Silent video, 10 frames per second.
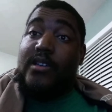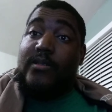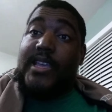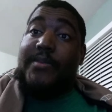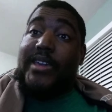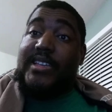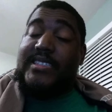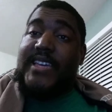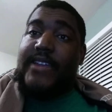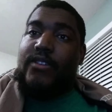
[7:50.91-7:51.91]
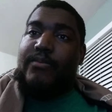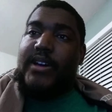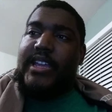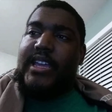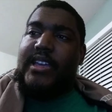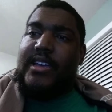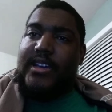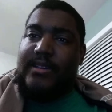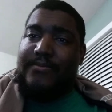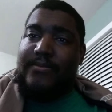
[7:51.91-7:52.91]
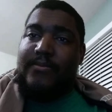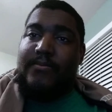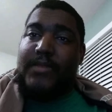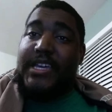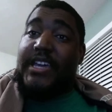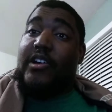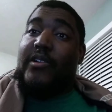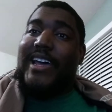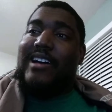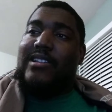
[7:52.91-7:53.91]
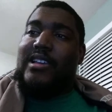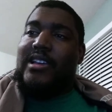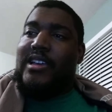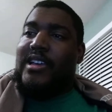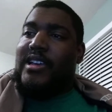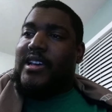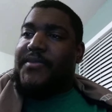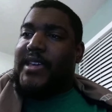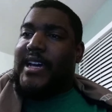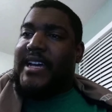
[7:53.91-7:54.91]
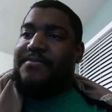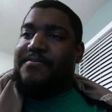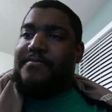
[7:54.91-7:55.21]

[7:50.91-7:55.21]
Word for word: That being said, everybody, um, head on out. I've got